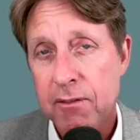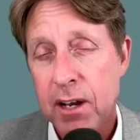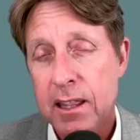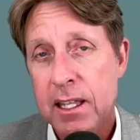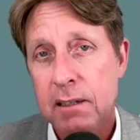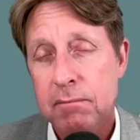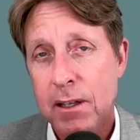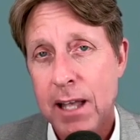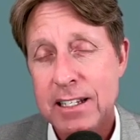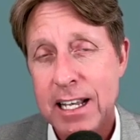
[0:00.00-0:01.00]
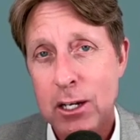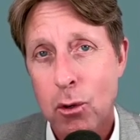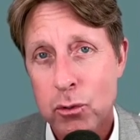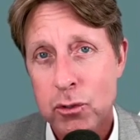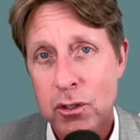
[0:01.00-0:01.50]
And I think as I get
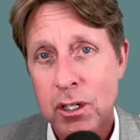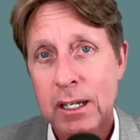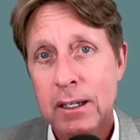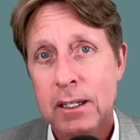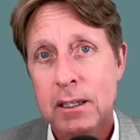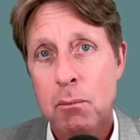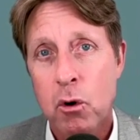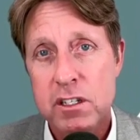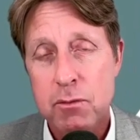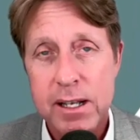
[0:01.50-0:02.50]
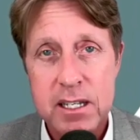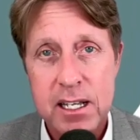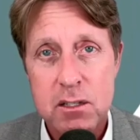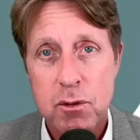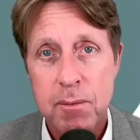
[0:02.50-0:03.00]
older, the more this
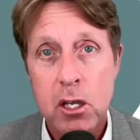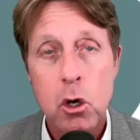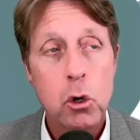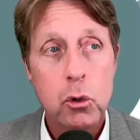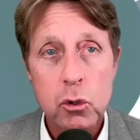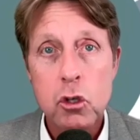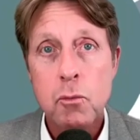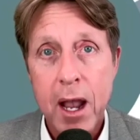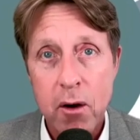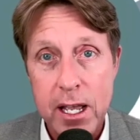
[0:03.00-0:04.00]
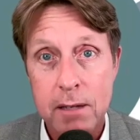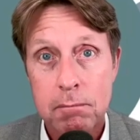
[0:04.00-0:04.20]
resonates with me. Who you marry,